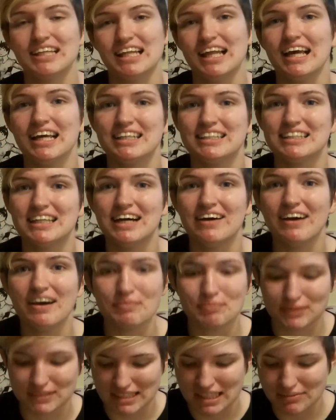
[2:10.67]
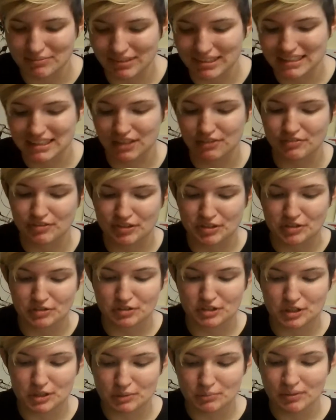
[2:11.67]
liked how I present myself on
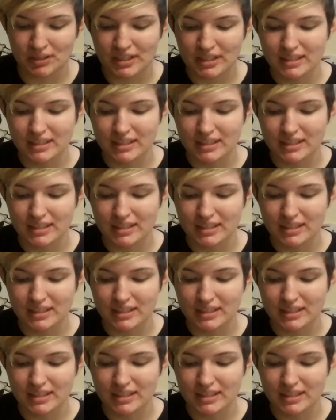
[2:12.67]
YouTube